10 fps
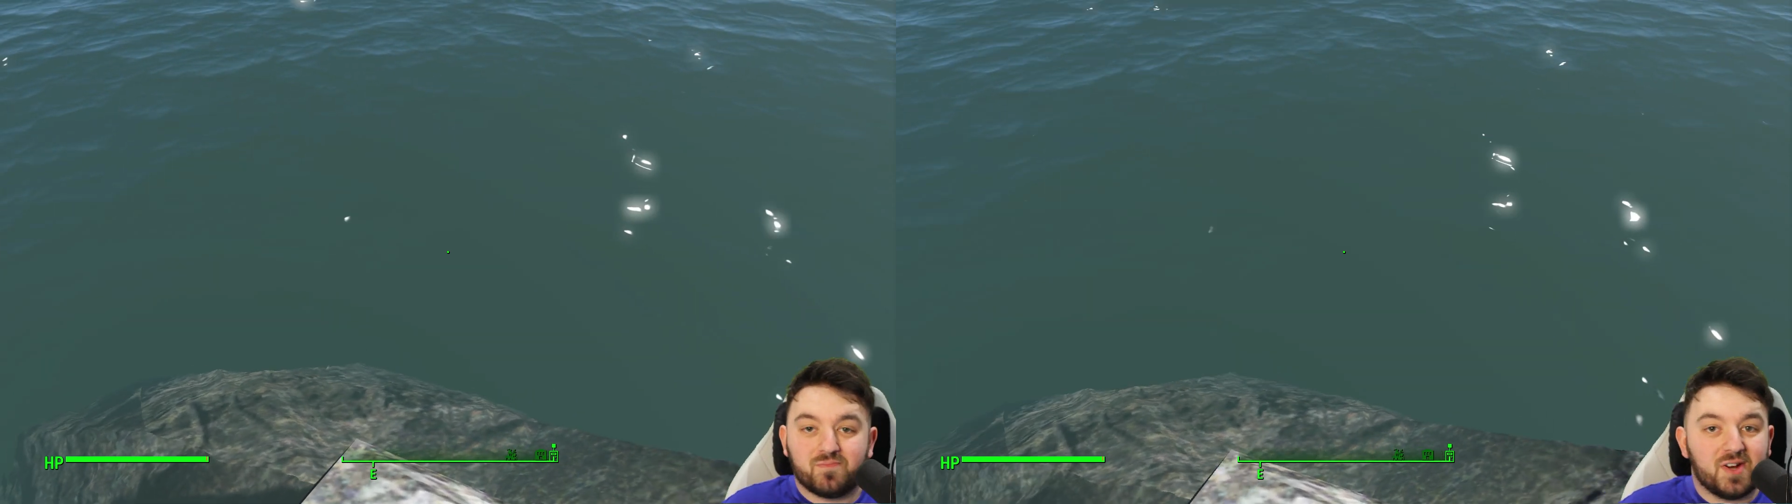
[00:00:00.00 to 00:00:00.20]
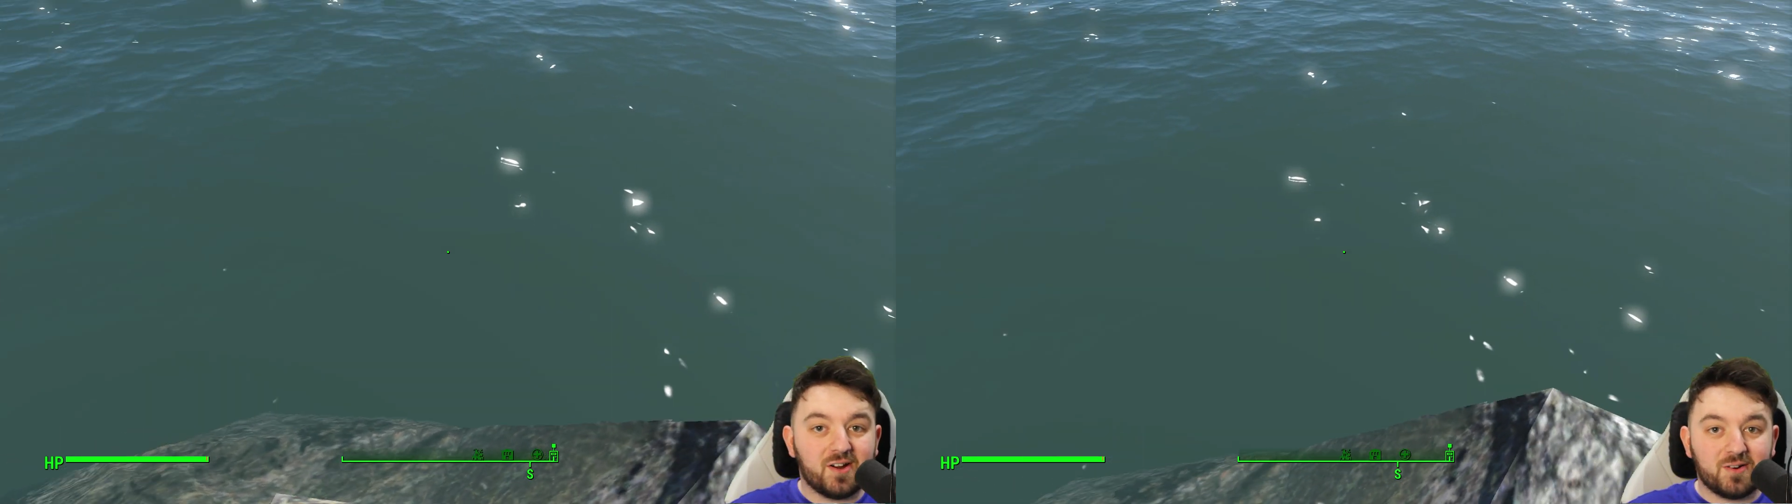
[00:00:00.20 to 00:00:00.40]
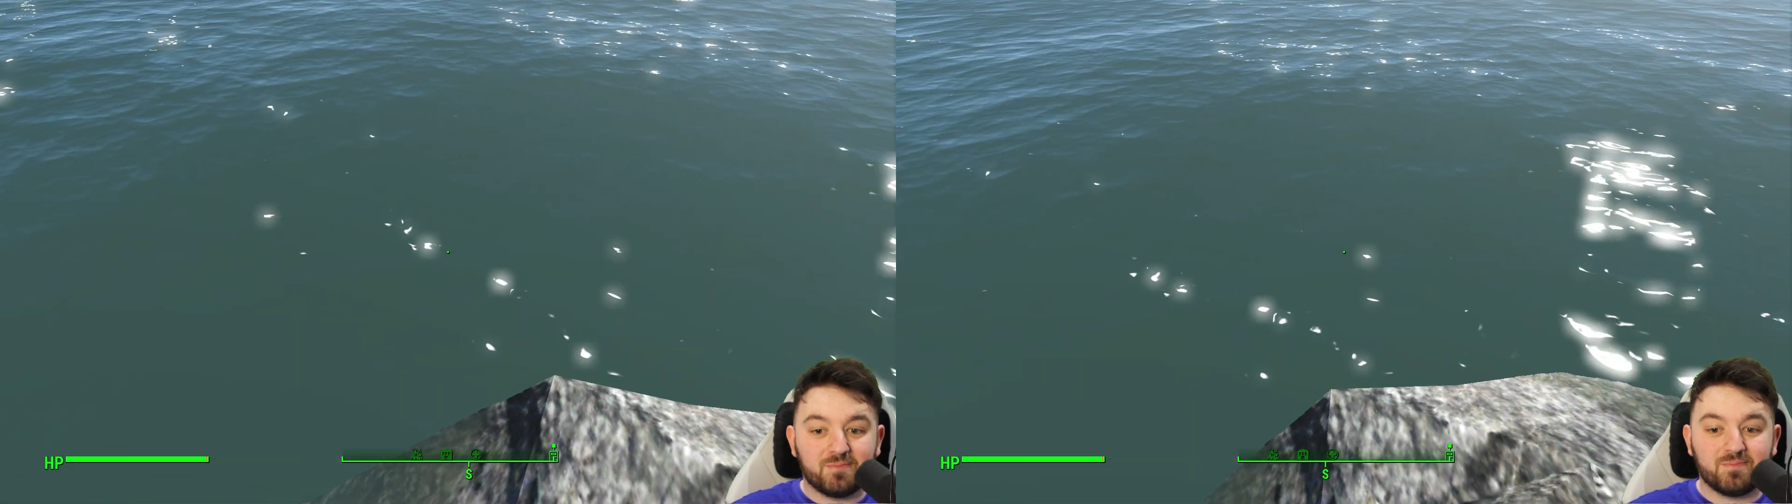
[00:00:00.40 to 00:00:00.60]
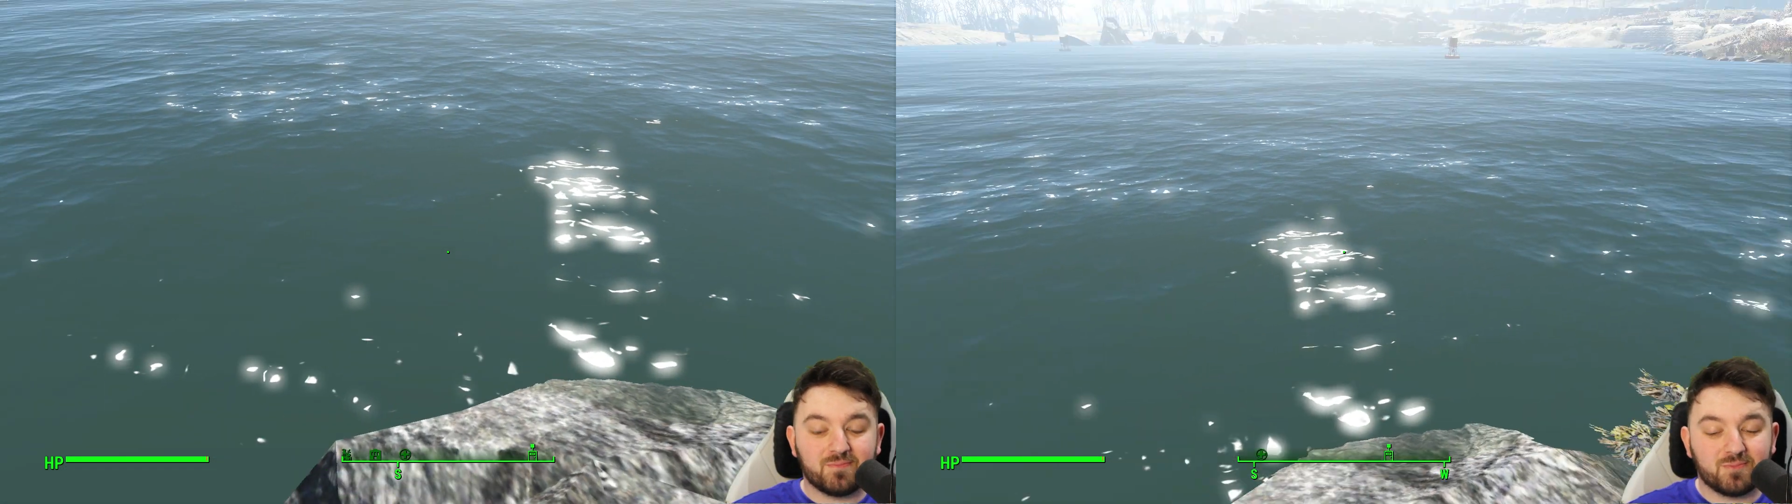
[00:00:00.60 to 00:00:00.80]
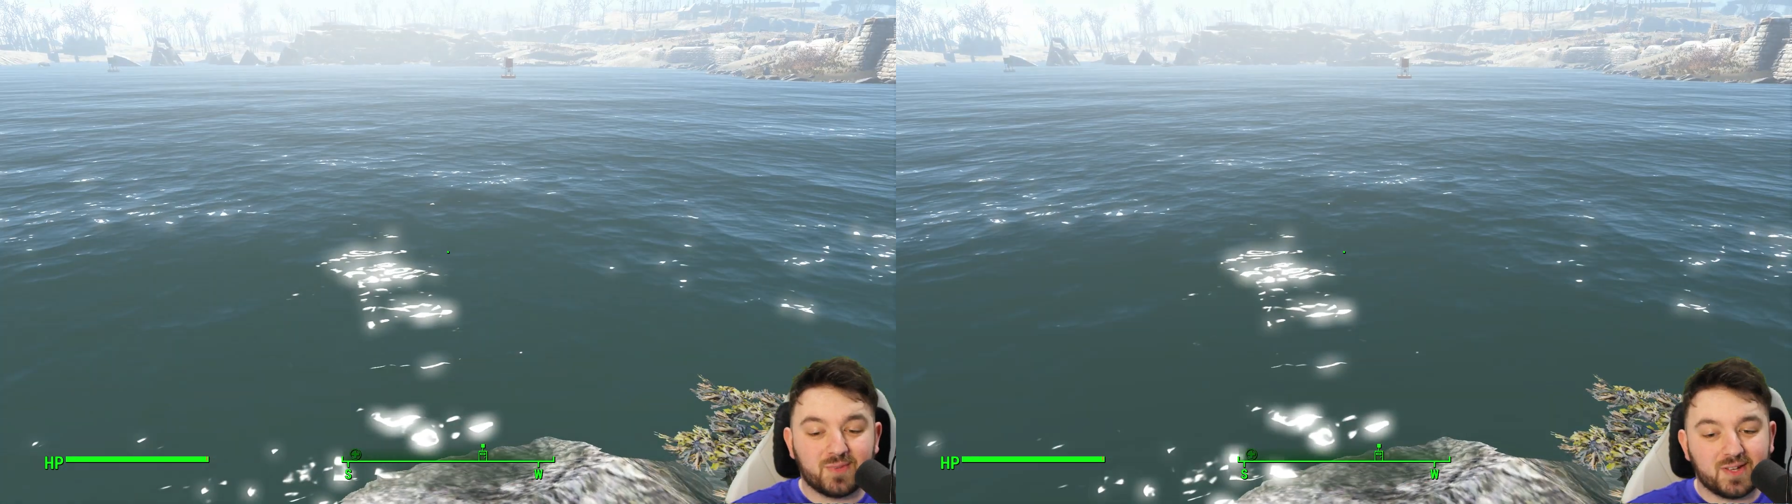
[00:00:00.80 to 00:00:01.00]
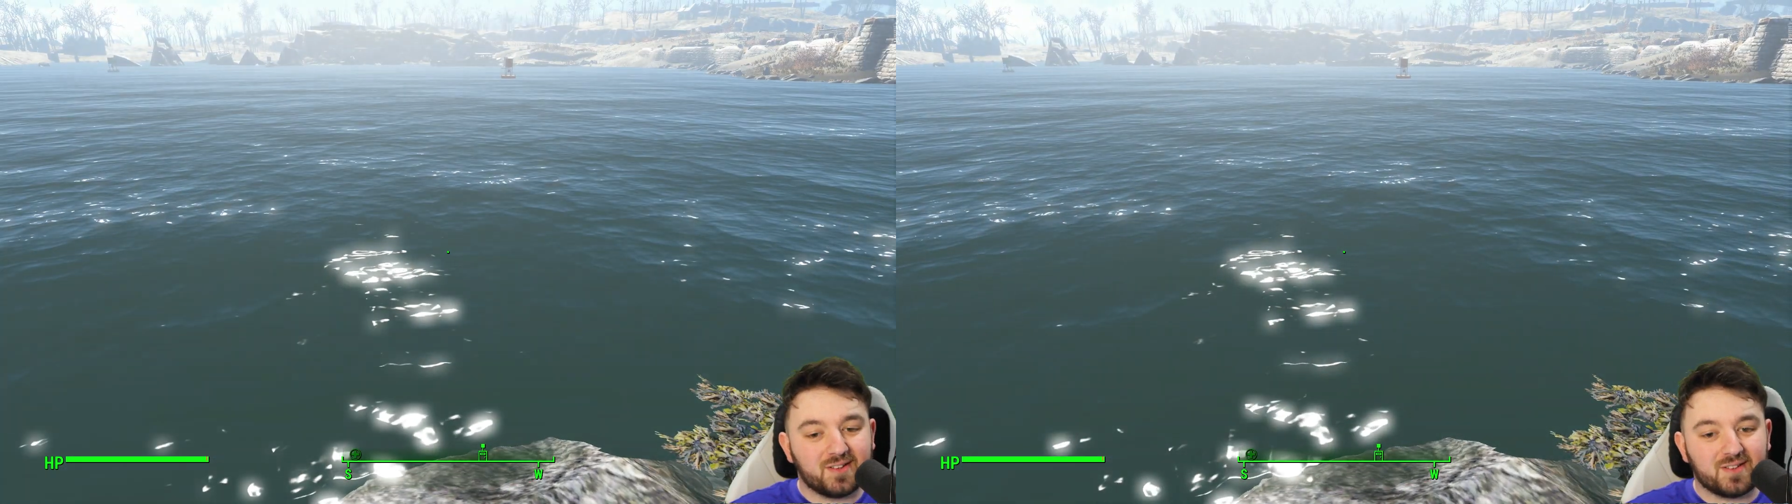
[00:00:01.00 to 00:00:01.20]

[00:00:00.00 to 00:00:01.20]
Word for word: Here. At